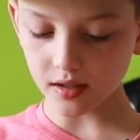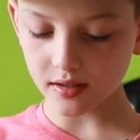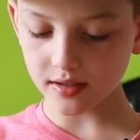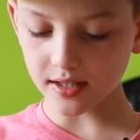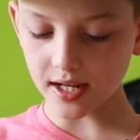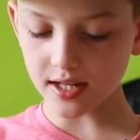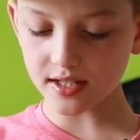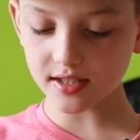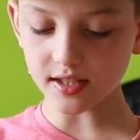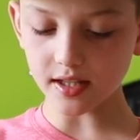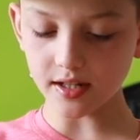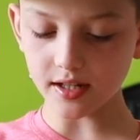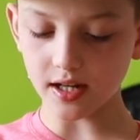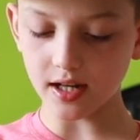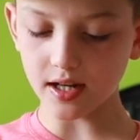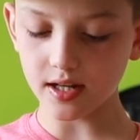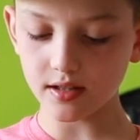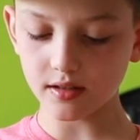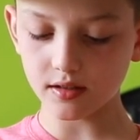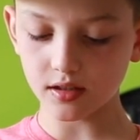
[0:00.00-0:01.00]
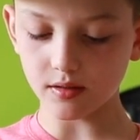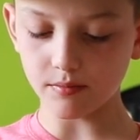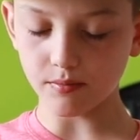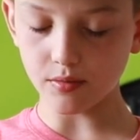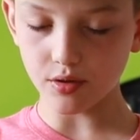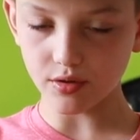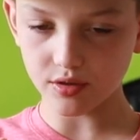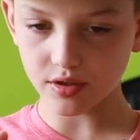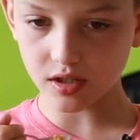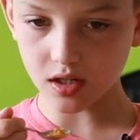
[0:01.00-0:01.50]
Taste the
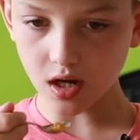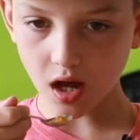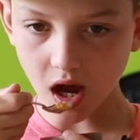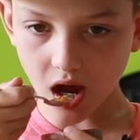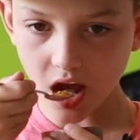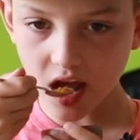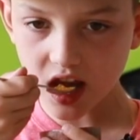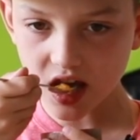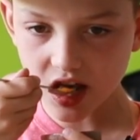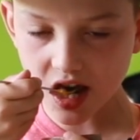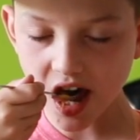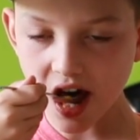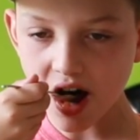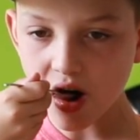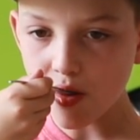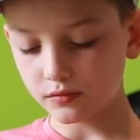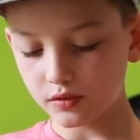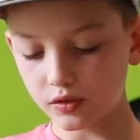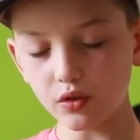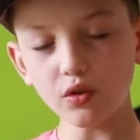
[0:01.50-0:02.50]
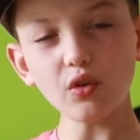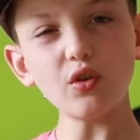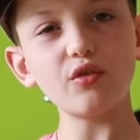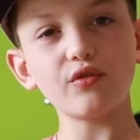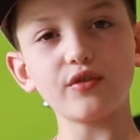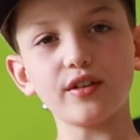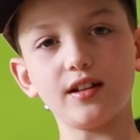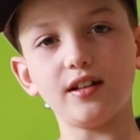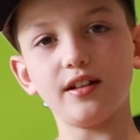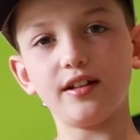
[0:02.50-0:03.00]
most nice. They're all
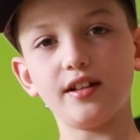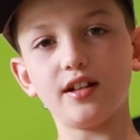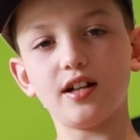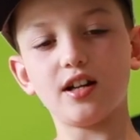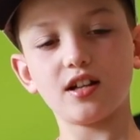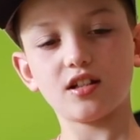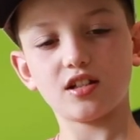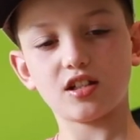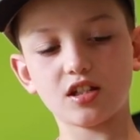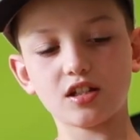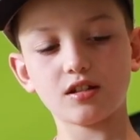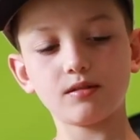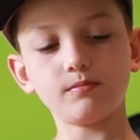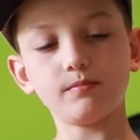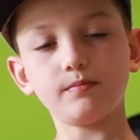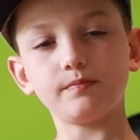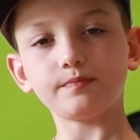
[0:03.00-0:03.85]
really nice.